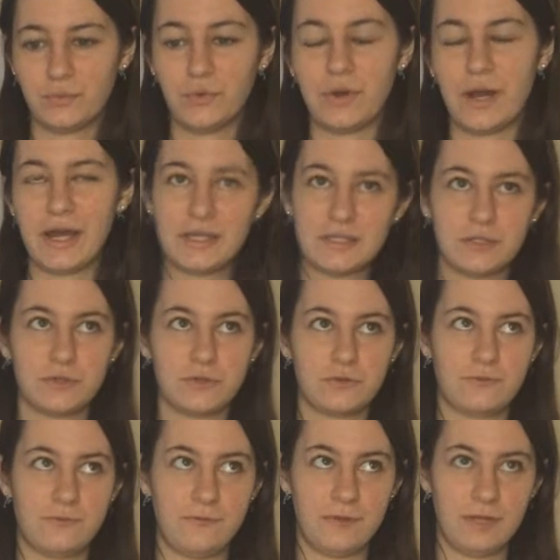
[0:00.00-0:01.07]
well, as
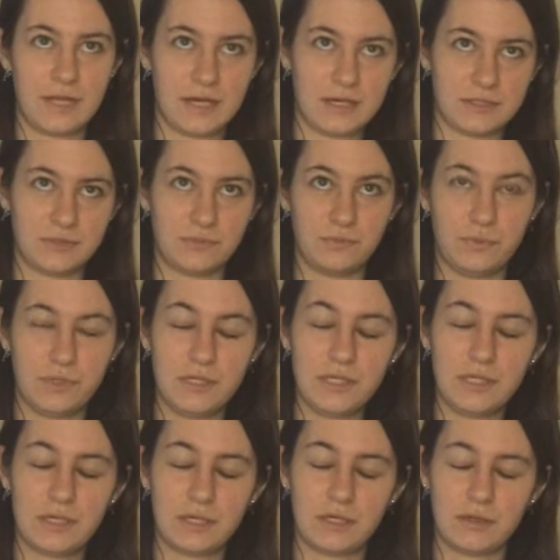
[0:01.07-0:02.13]
of last
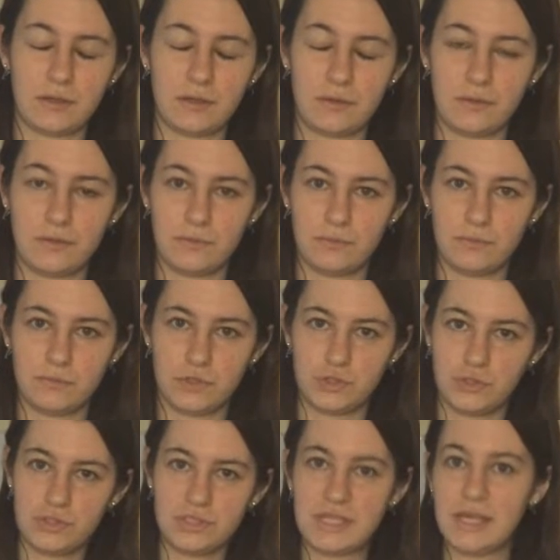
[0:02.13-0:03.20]
week,
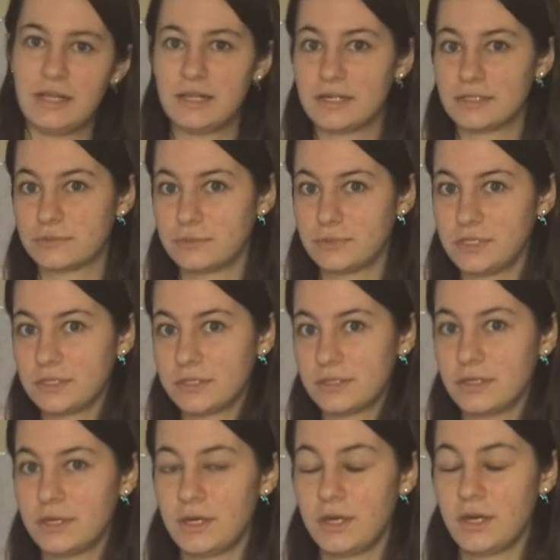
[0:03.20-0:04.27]
Tuesday last week,
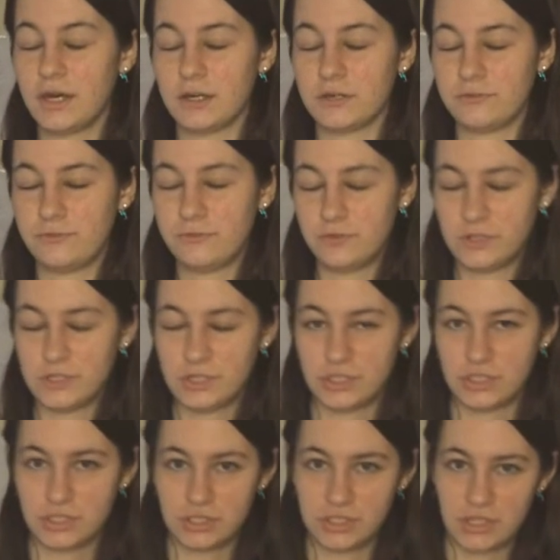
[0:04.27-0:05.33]
I've
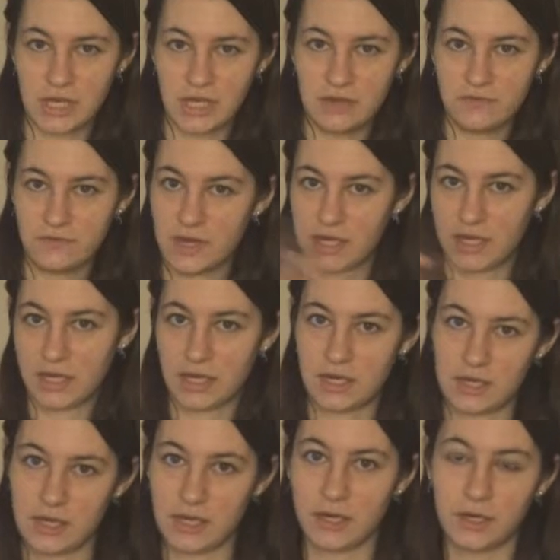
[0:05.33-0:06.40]
finished TAFE,
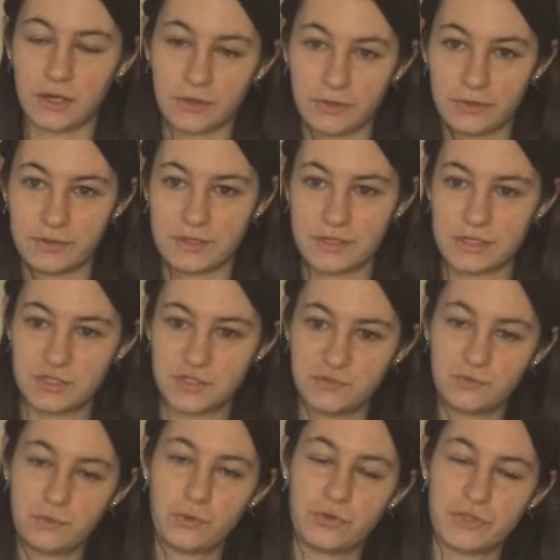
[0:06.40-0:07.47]
aka
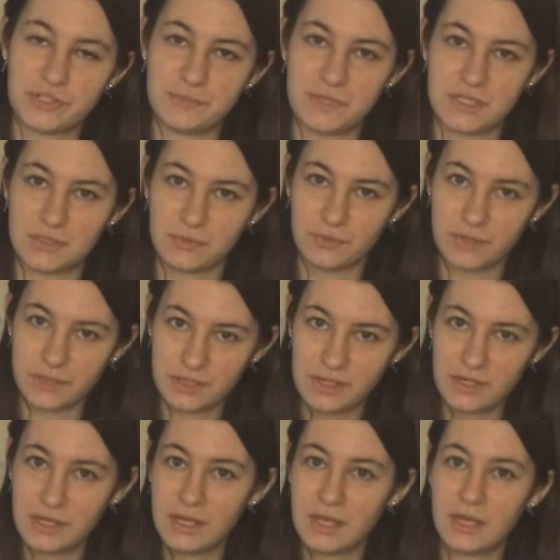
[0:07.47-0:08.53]
college for semester 1.